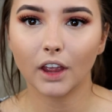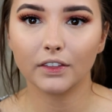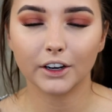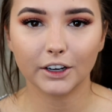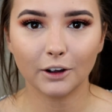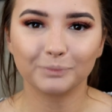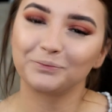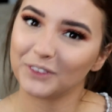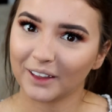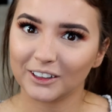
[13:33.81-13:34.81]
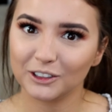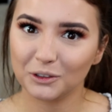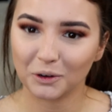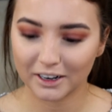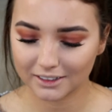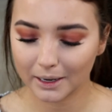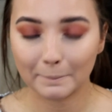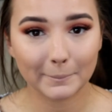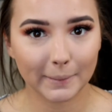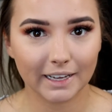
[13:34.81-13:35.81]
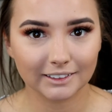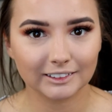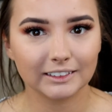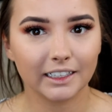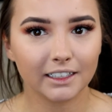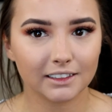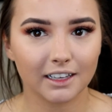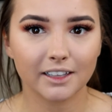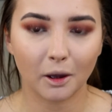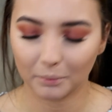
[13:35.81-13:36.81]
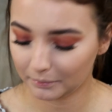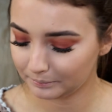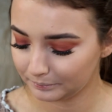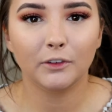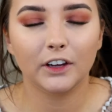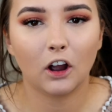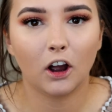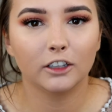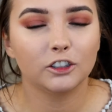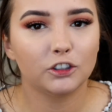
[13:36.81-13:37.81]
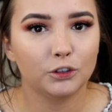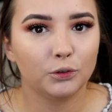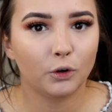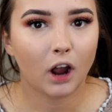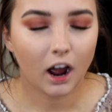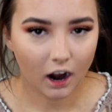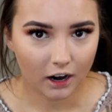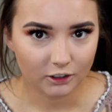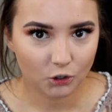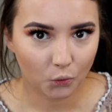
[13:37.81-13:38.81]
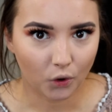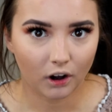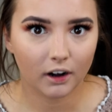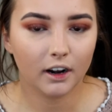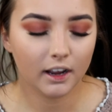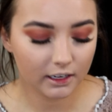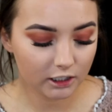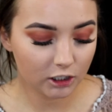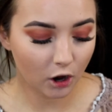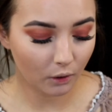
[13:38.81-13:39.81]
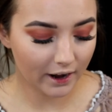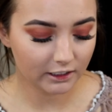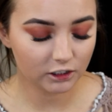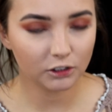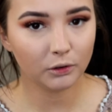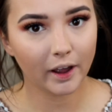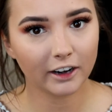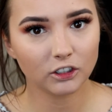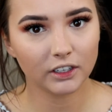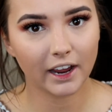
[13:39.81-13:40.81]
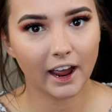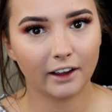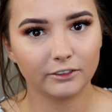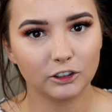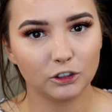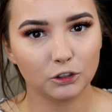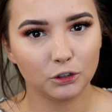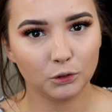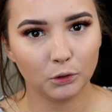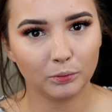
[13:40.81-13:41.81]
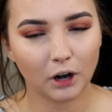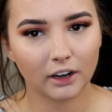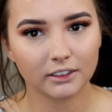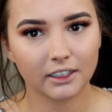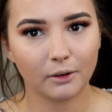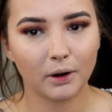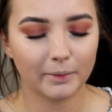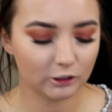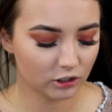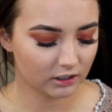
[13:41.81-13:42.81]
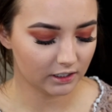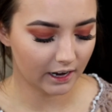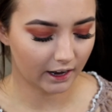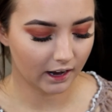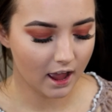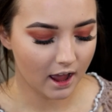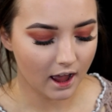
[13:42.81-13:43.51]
And there you go. Nothing too crazy, but it does help. Moving on to contour. So I do actually have 2 products that I want to mention today.